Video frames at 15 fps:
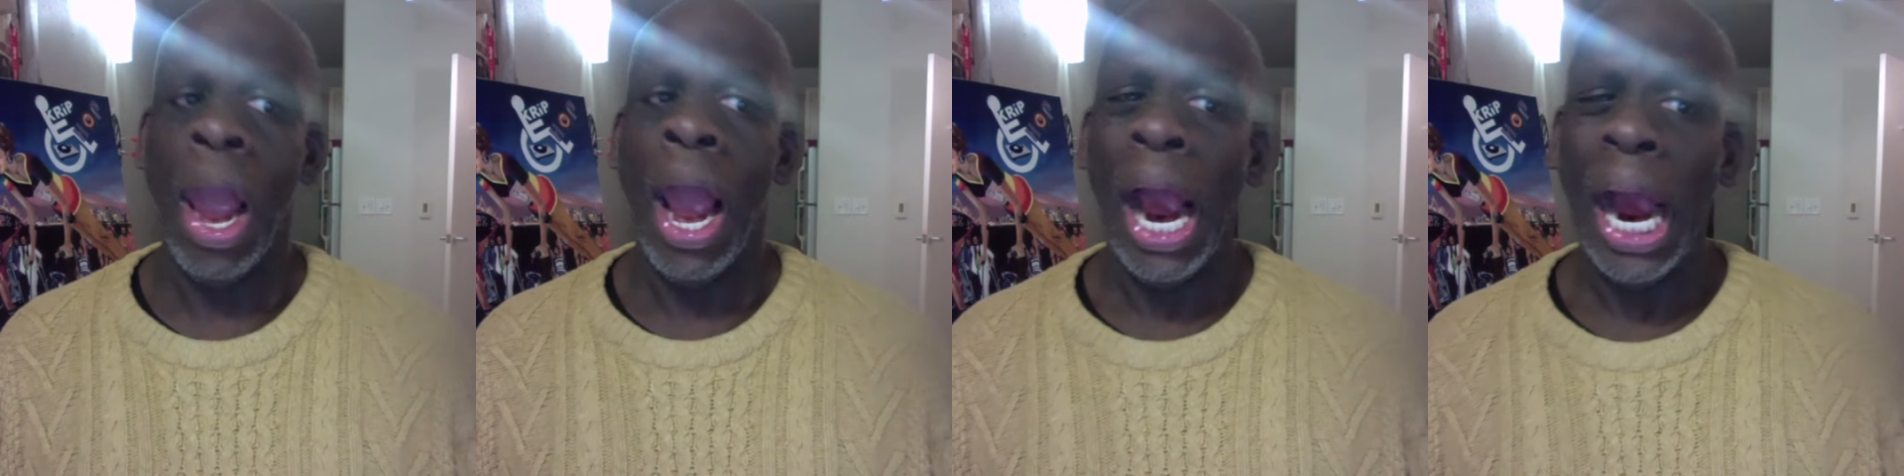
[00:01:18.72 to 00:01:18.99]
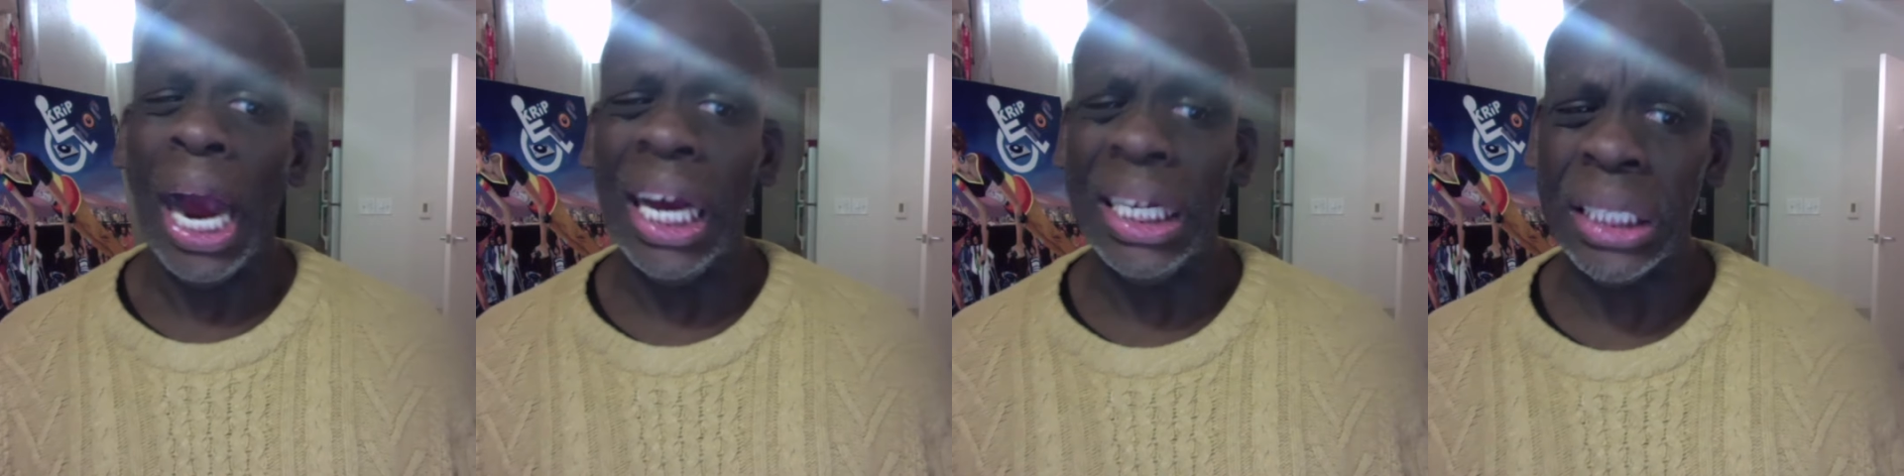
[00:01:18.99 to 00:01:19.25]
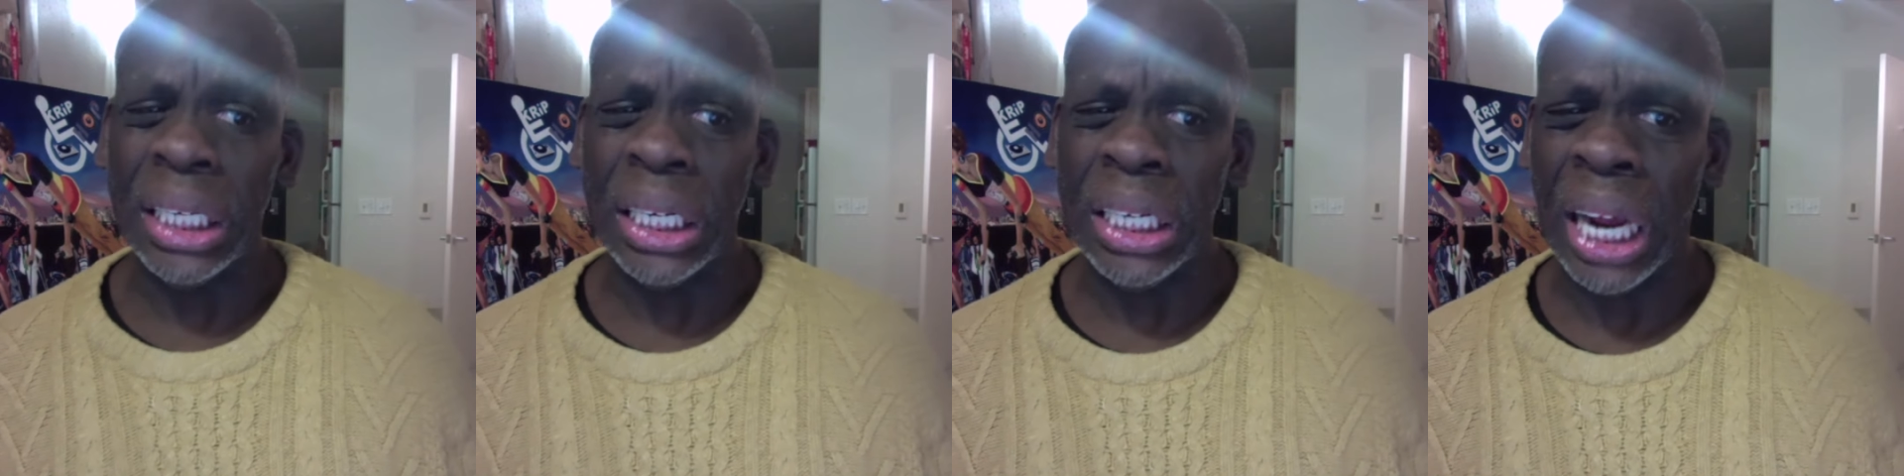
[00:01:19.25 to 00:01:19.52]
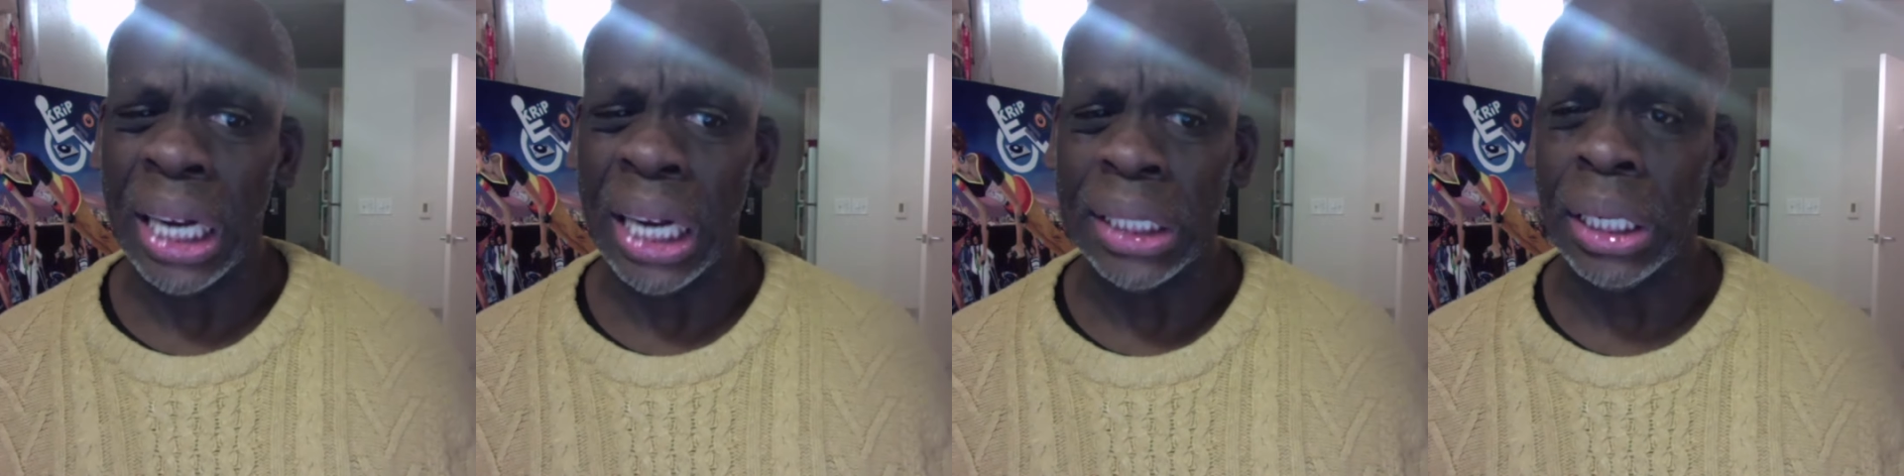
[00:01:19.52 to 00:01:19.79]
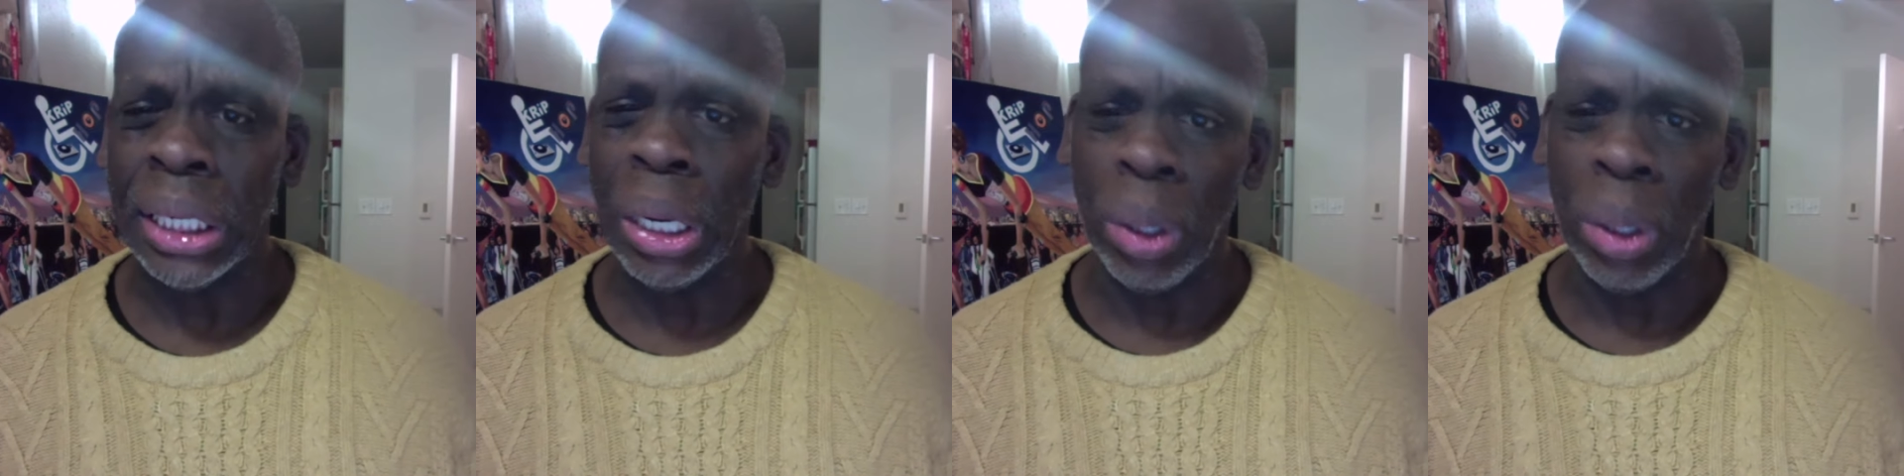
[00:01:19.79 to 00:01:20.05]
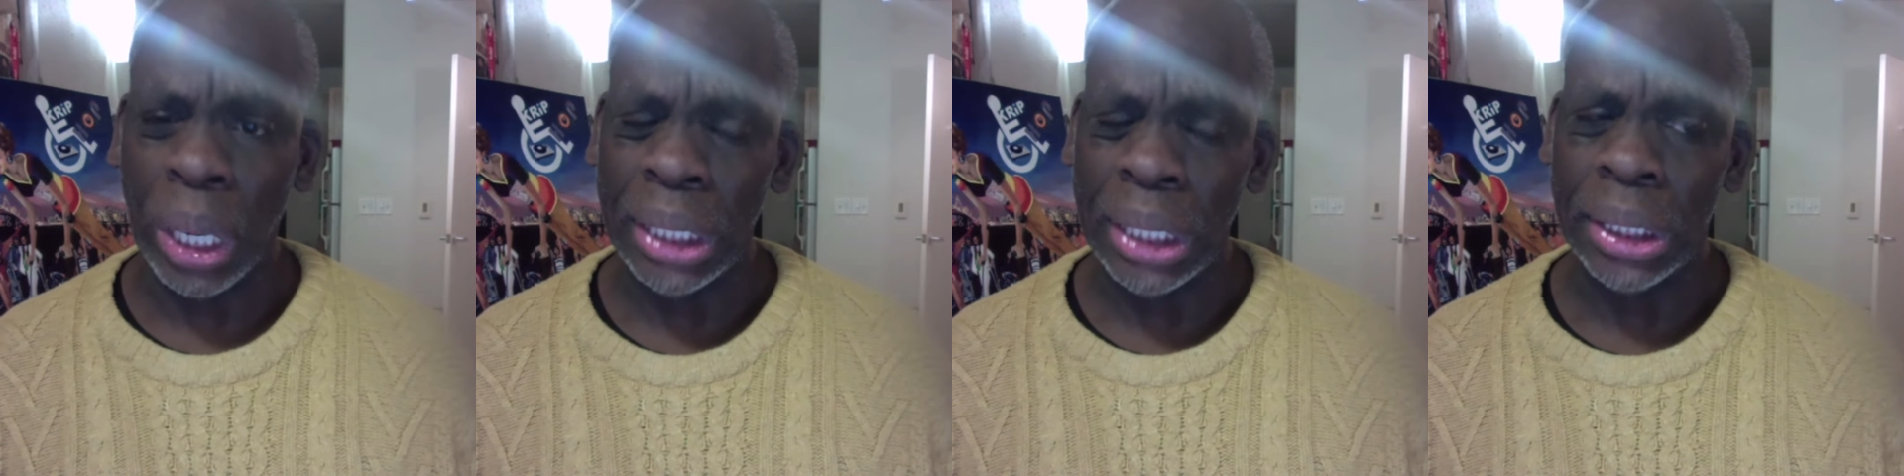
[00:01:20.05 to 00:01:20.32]
as the next
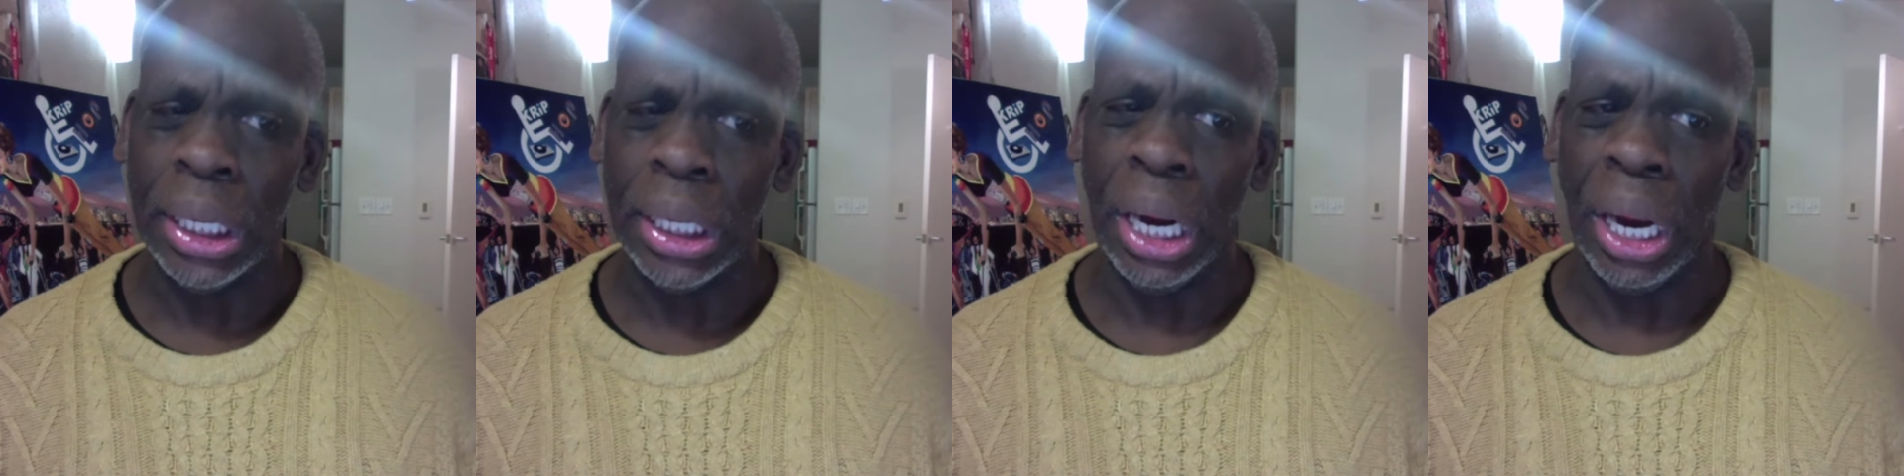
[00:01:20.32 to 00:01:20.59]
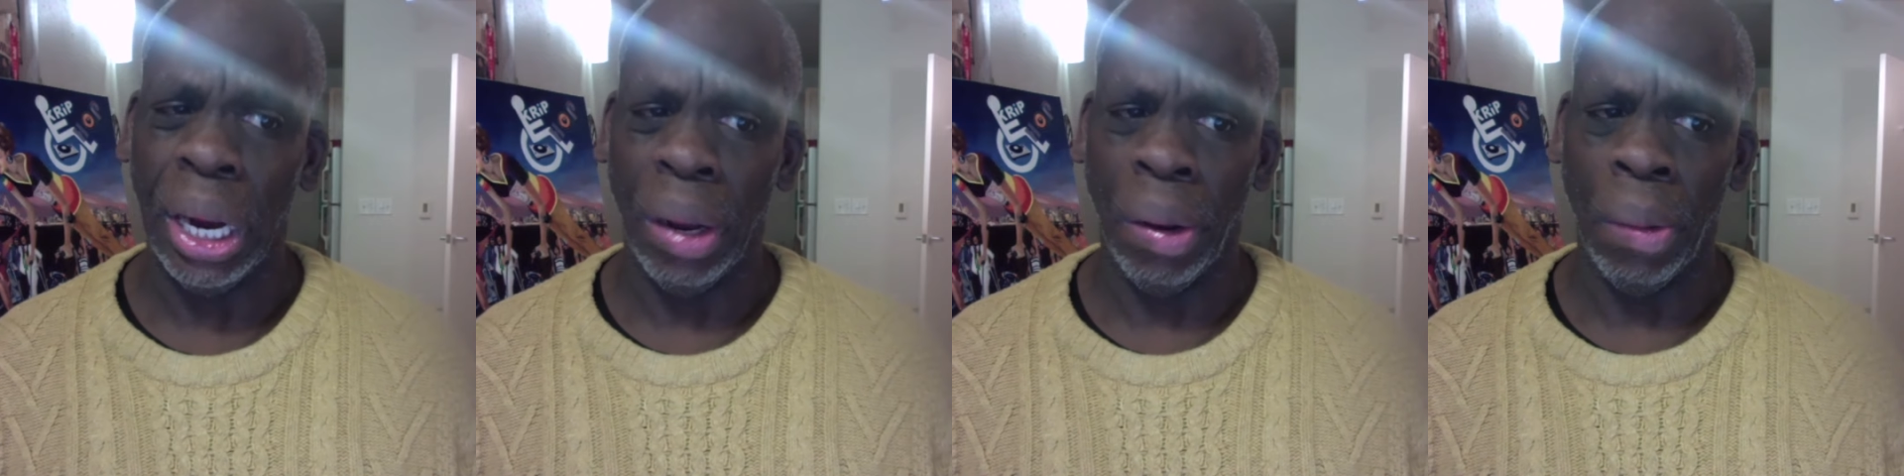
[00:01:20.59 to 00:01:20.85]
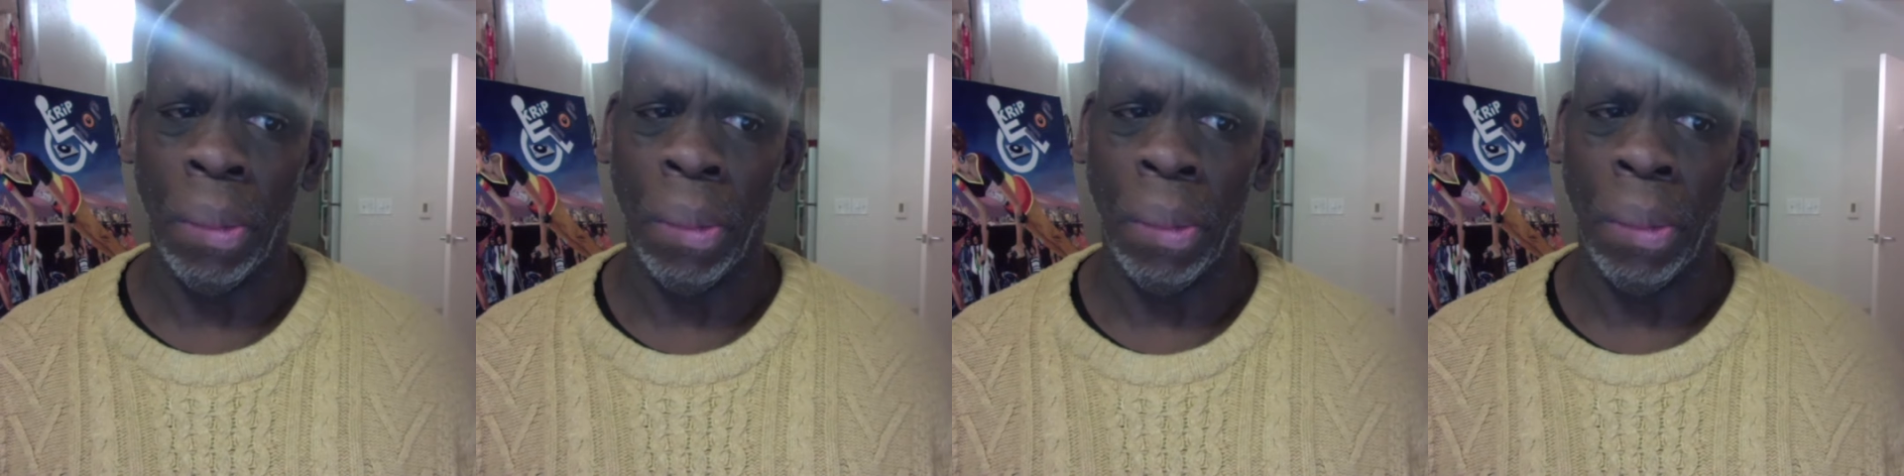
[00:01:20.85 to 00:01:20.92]
generation